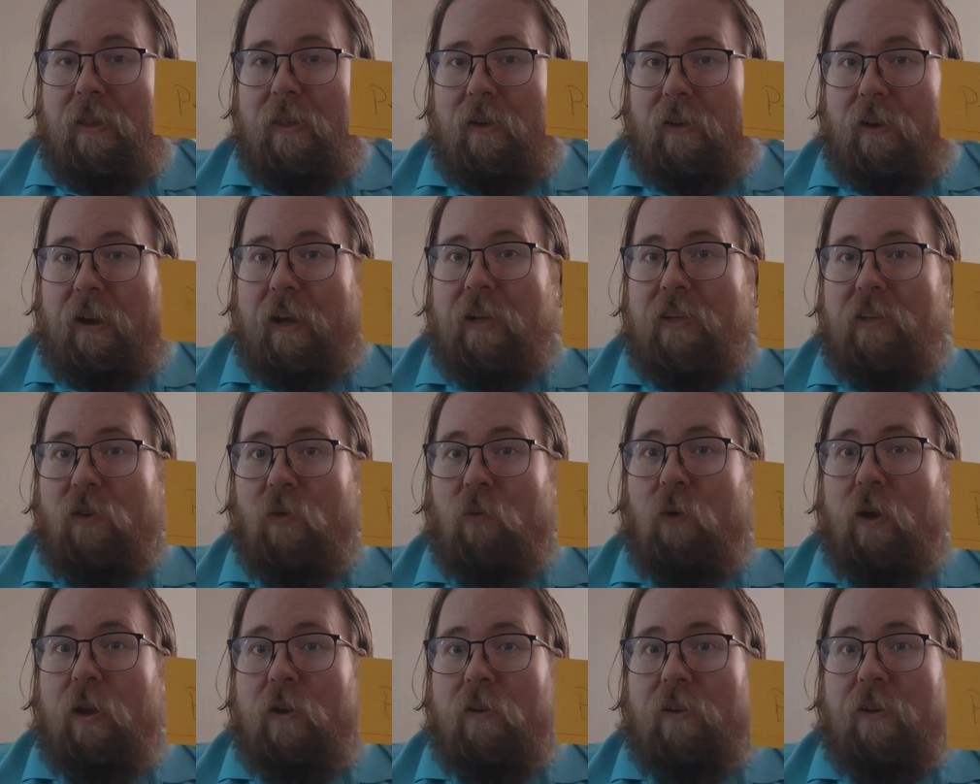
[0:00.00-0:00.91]
There is a
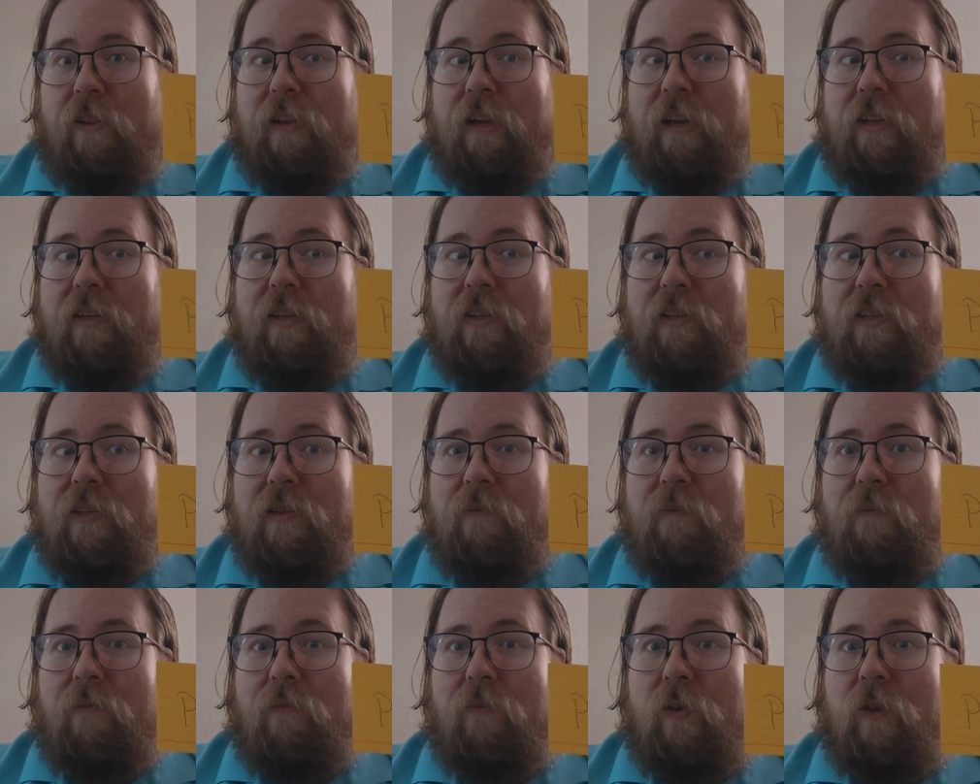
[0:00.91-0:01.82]
winner in this.
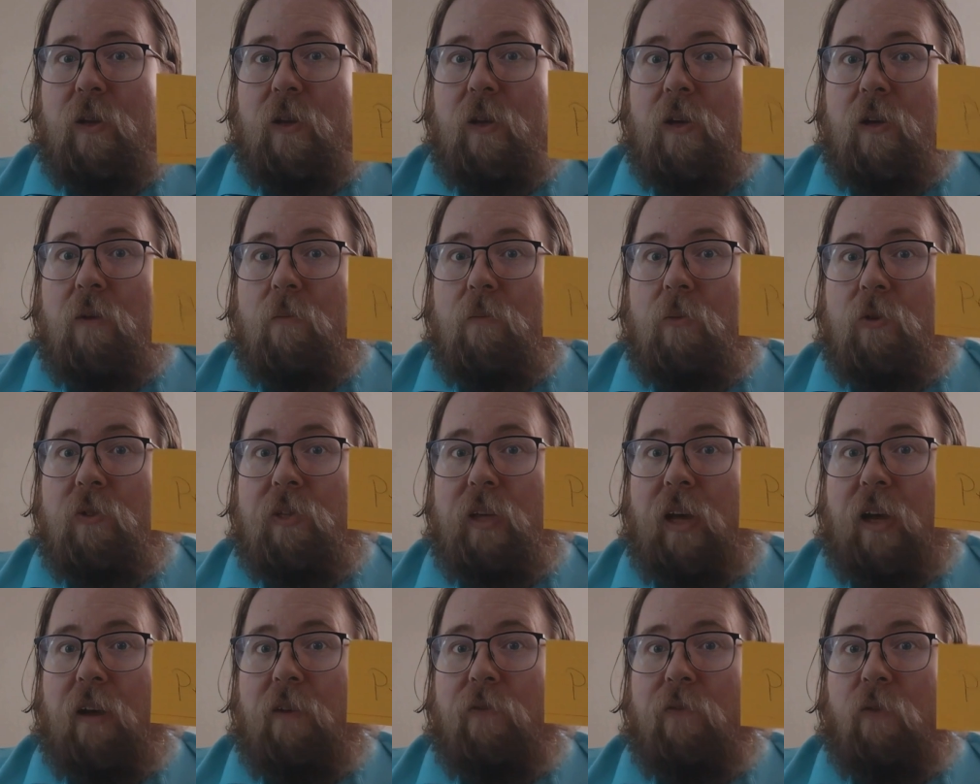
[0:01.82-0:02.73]

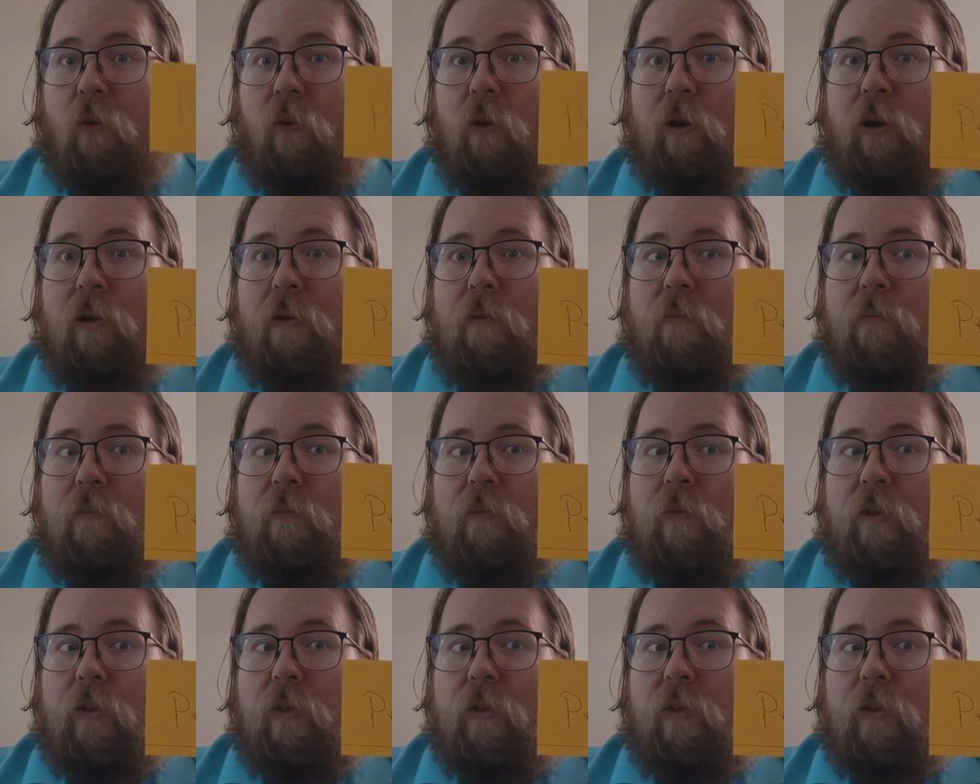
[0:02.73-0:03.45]
Persona four